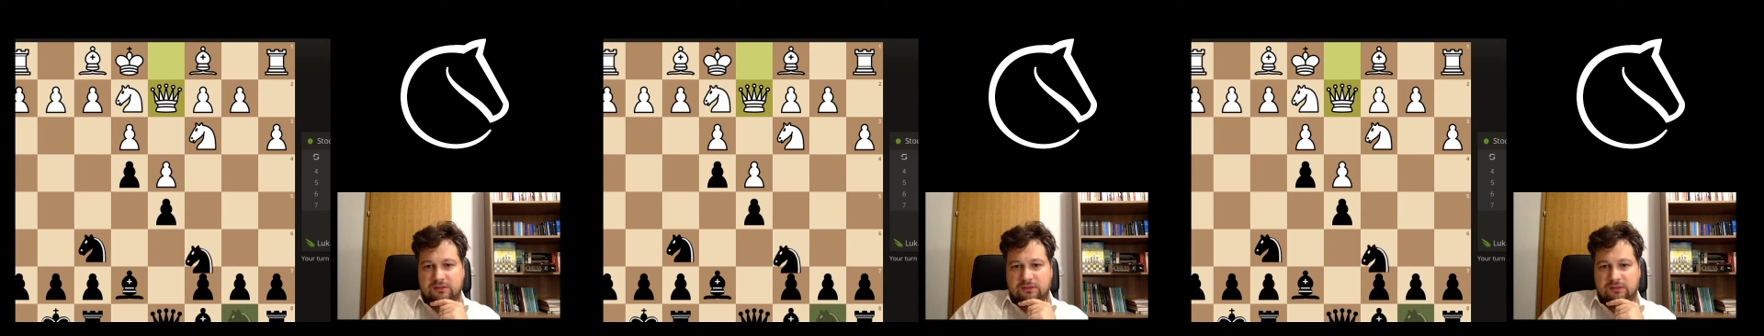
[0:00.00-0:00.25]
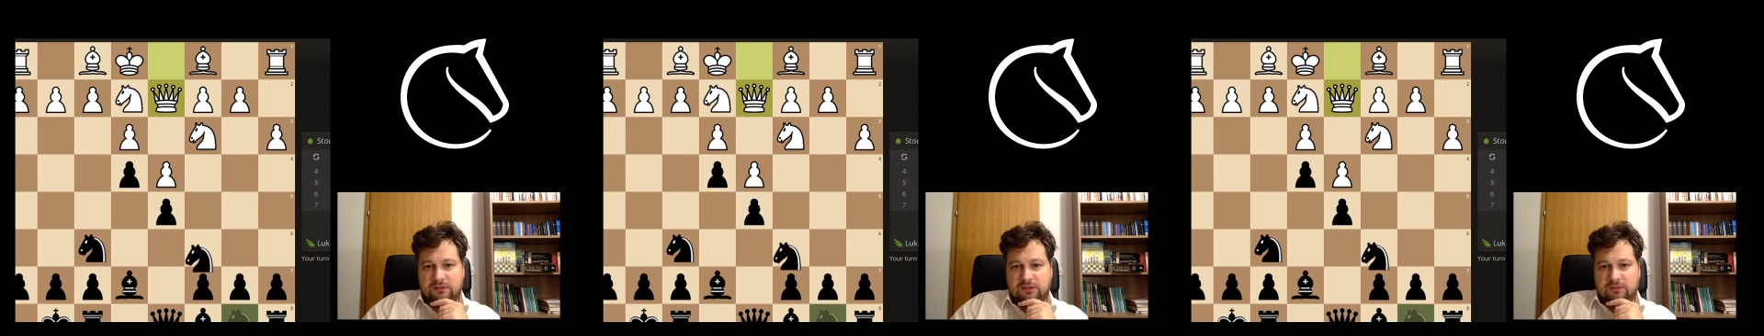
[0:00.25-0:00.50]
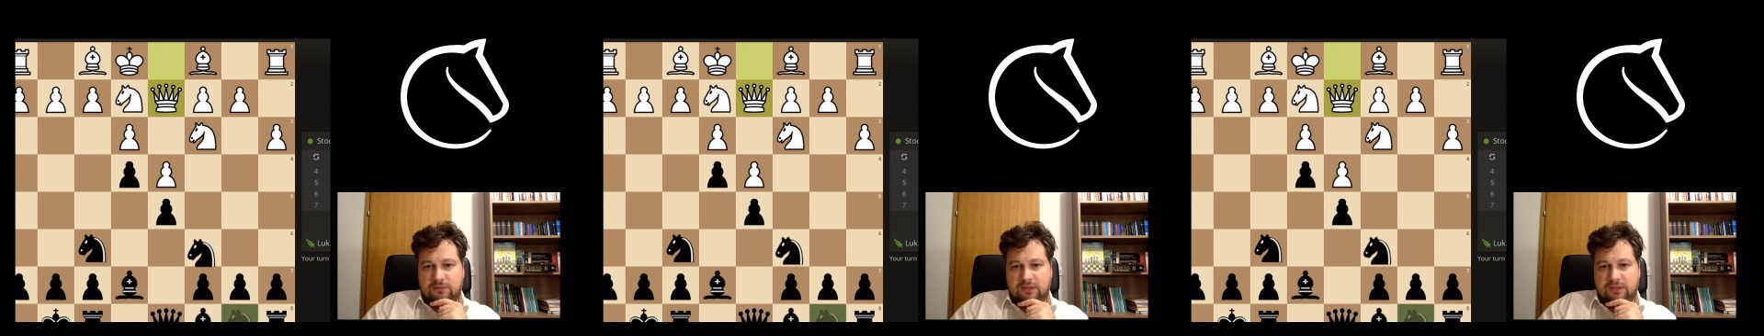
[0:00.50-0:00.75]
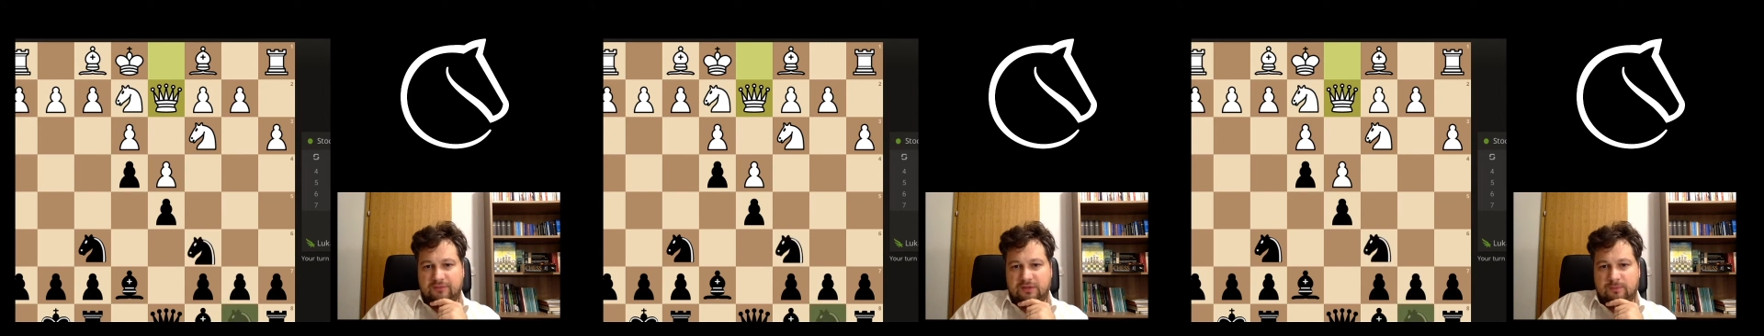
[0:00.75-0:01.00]
continue my
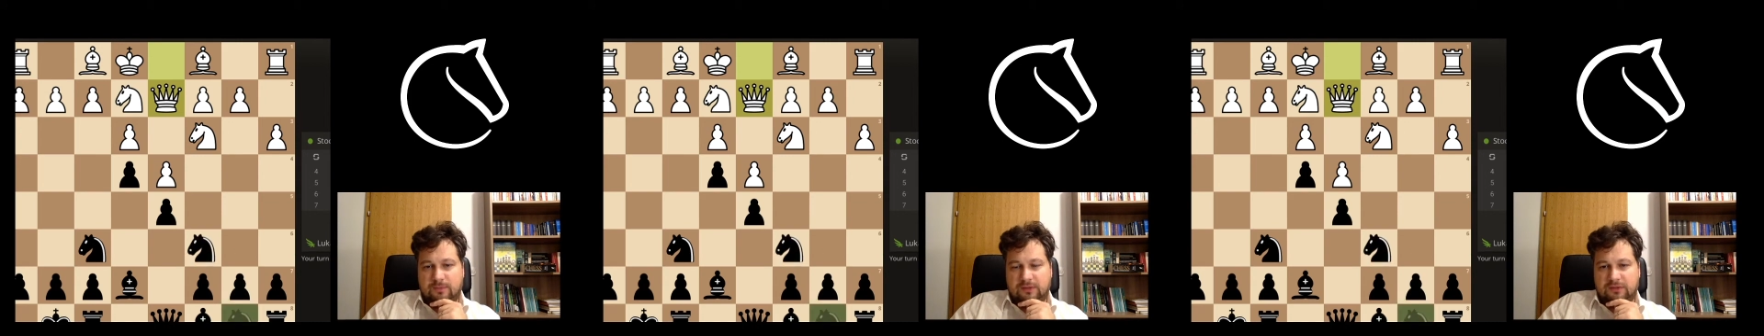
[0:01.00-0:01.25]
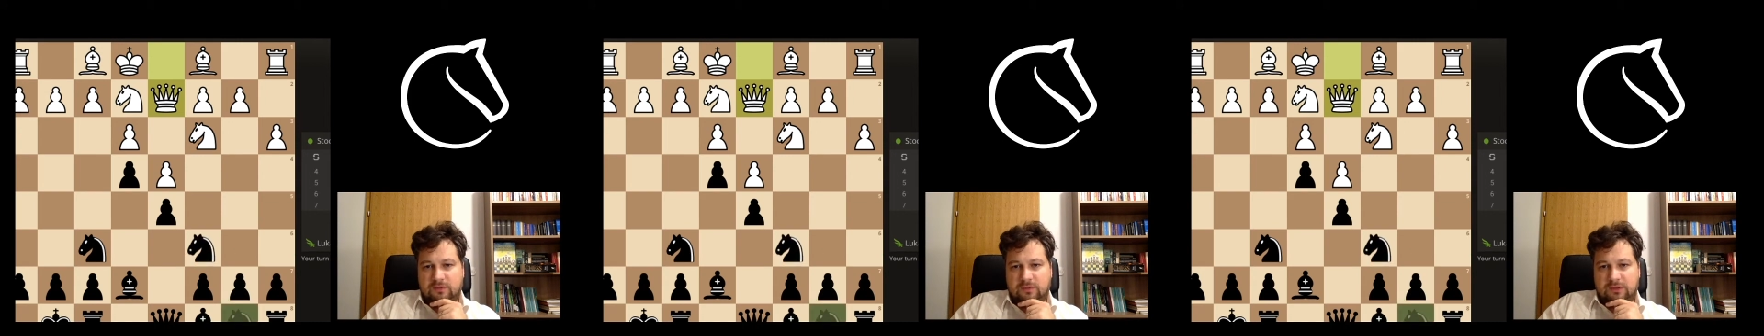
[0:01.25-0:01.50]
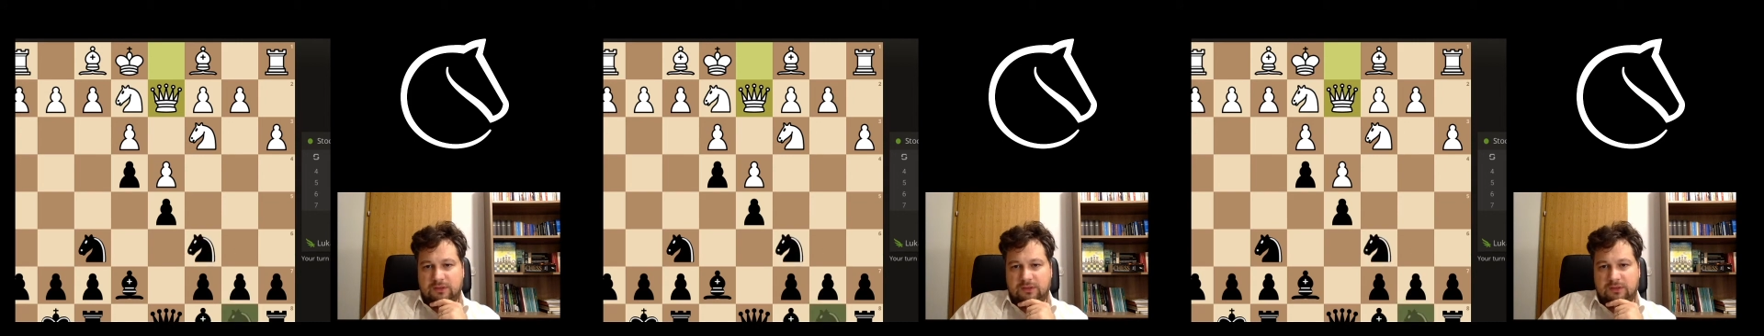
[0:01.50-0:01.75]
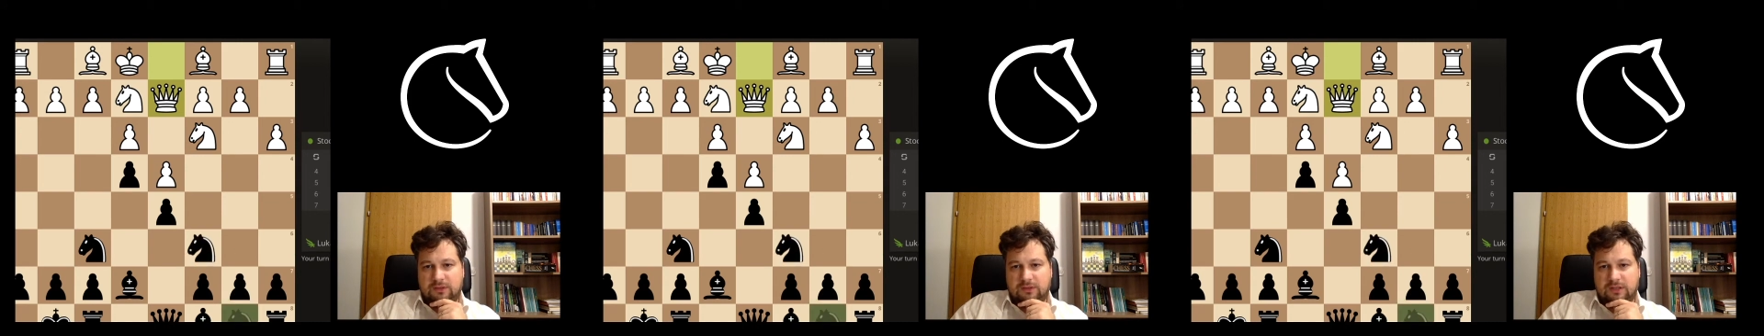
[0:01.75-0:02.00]
development with
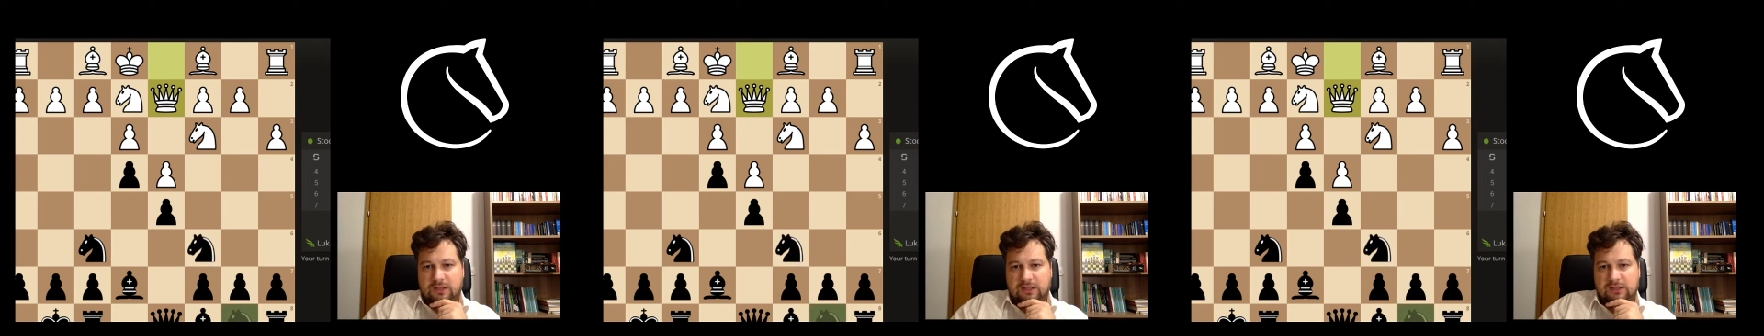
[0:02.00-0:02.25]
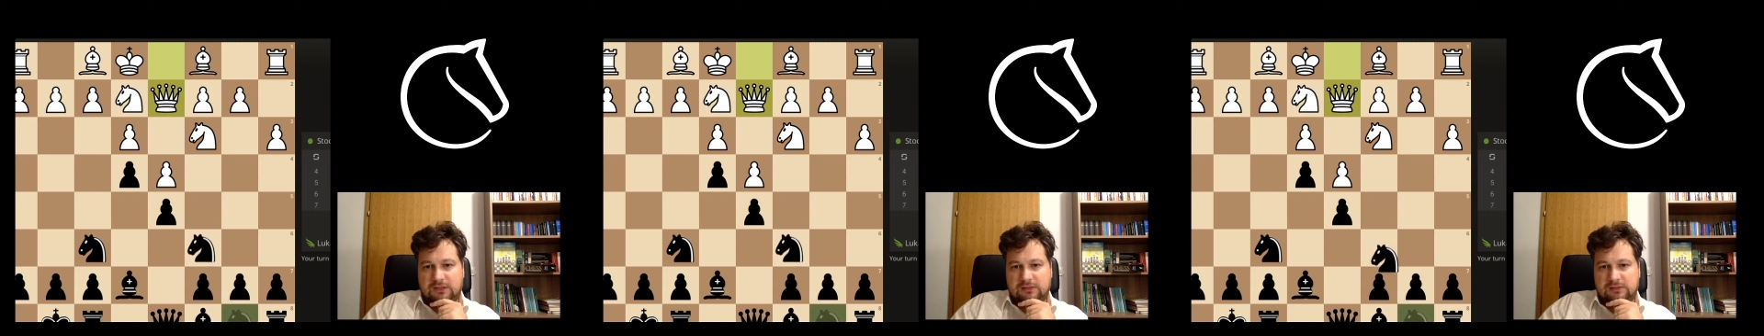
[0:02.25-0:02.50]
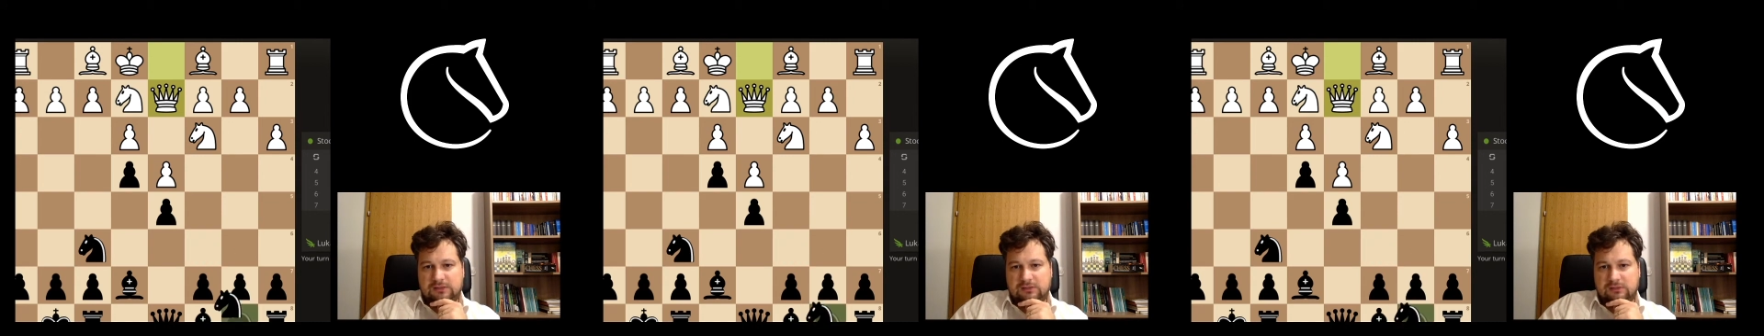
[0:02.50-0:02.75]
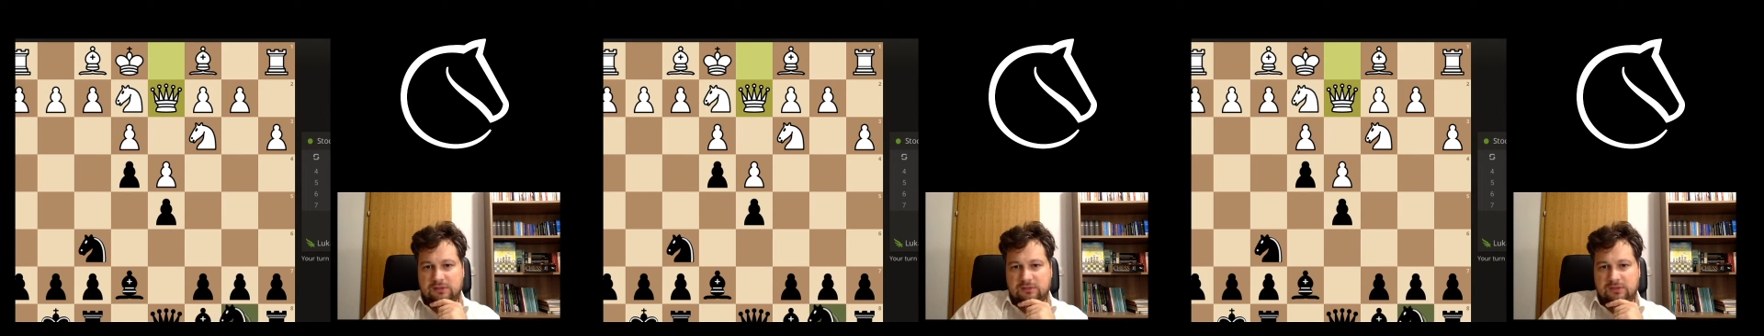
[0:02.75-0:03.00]
knight. So
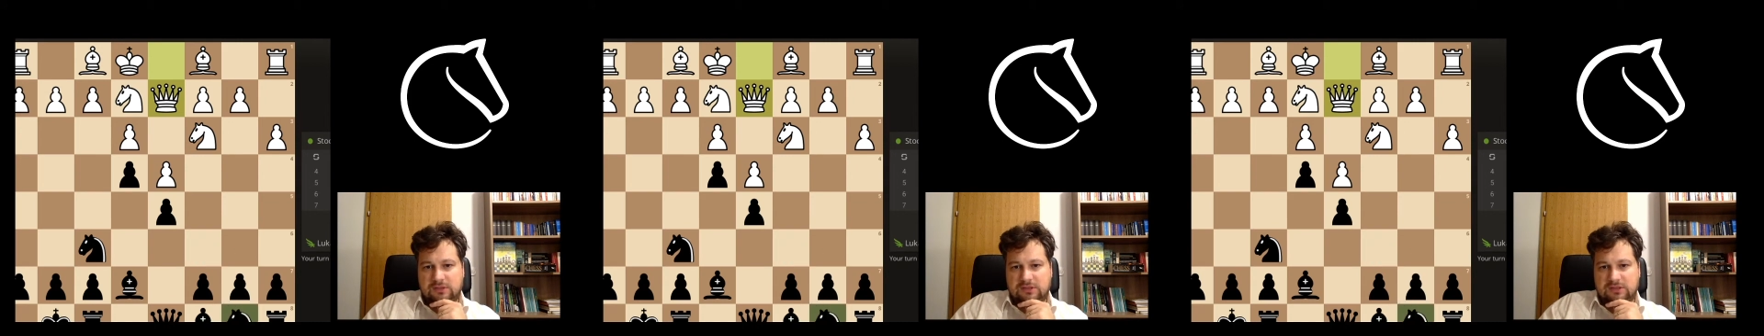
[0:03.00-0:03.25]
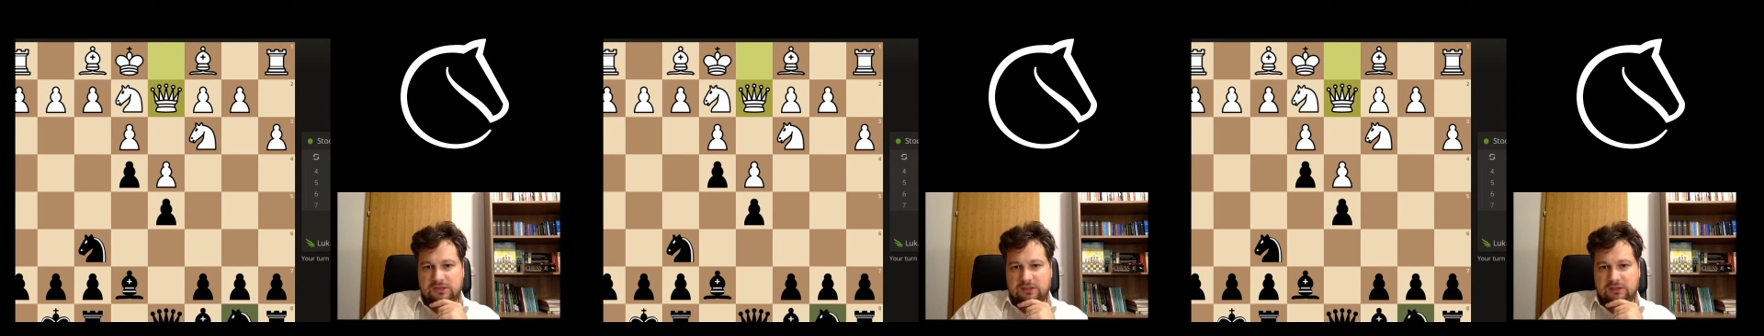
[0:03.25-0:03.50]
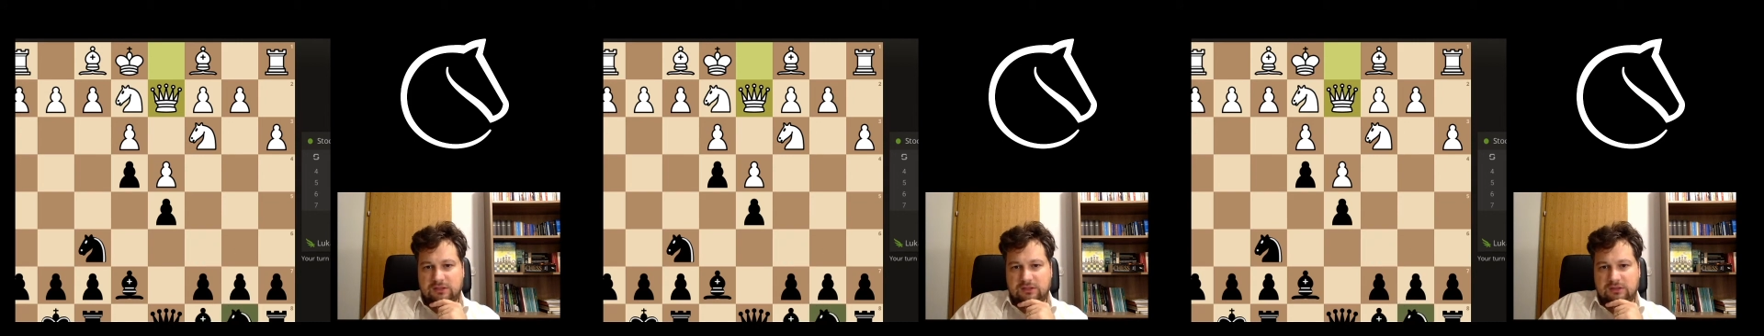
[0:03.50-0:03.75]
let me just think.